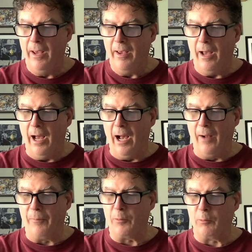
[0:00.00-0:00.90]

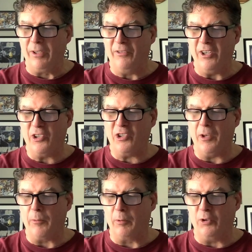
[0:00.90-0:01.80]
Rensish,
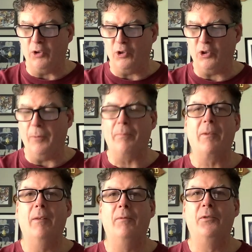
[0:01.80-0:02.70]

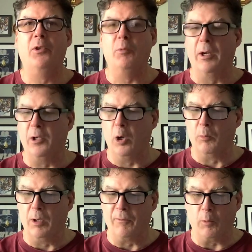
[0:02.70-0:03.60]
2-run home
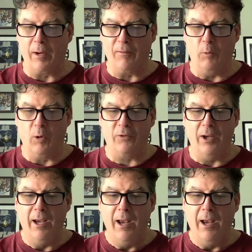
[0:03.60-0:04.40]
run for Wake Forest.